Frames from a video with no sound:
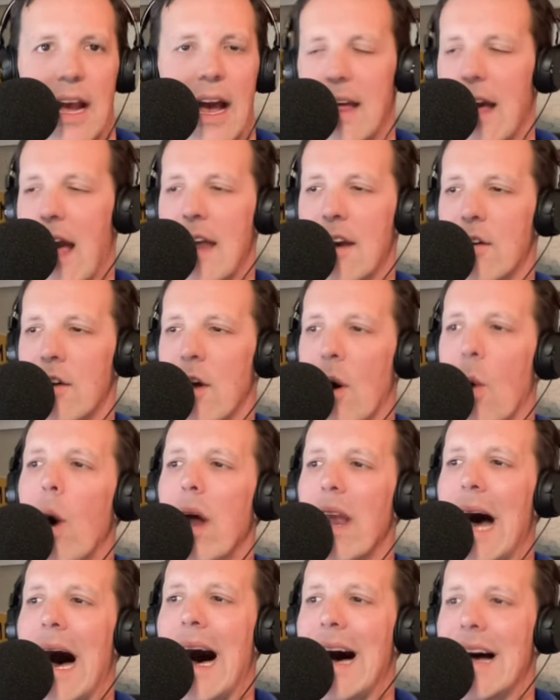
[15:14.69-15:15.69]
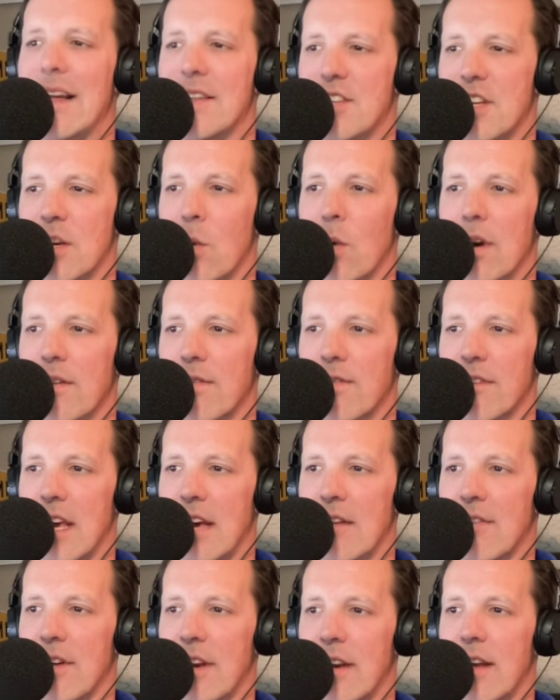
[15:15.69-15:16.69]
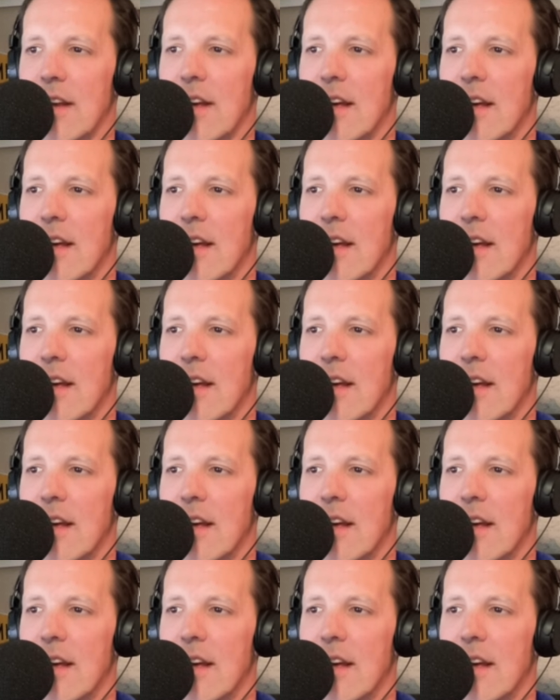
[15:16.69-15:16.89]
I don't know what odds you would have given